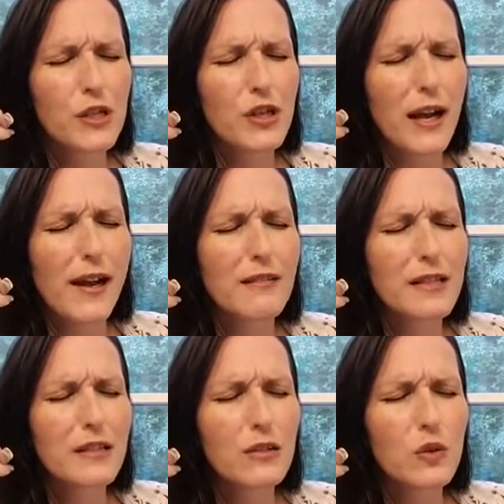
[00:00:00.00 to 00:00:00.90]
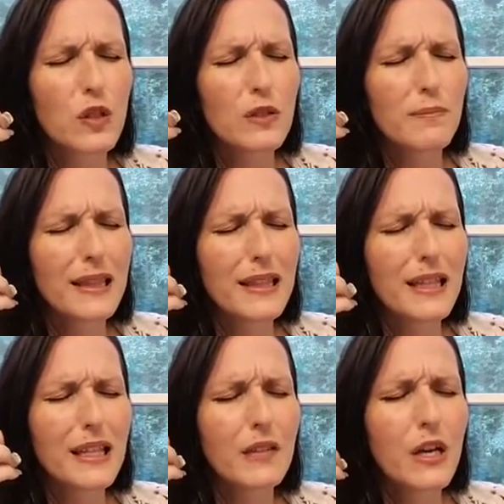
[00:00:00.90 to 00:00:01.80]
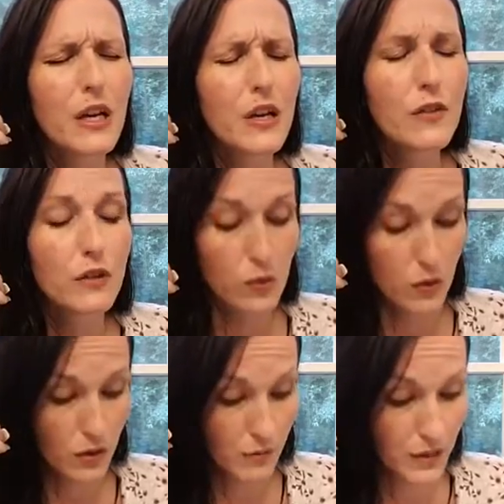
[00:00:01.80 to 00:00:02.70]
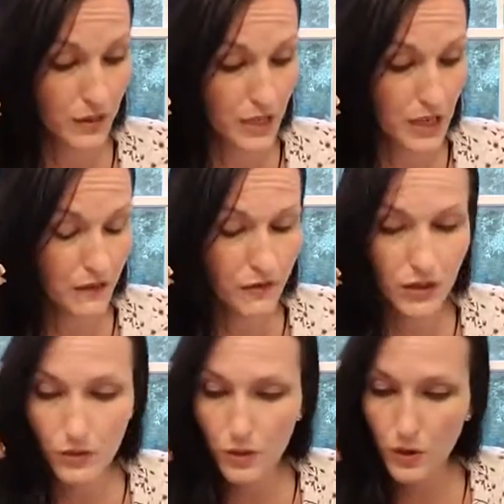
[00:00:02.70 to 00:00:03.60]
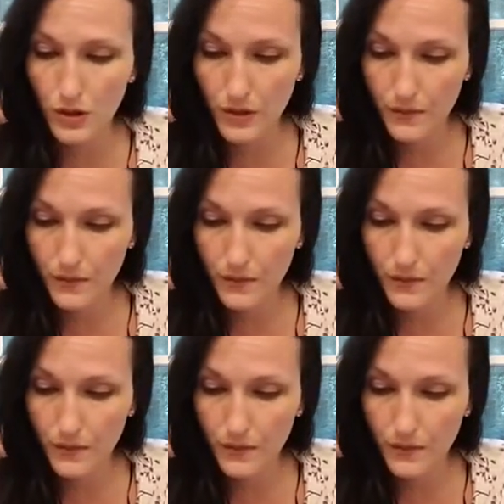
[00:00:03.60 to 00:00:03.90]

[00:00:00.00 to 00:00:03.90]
You're hearing the Lord. Believe the Lord. Believe the Lord.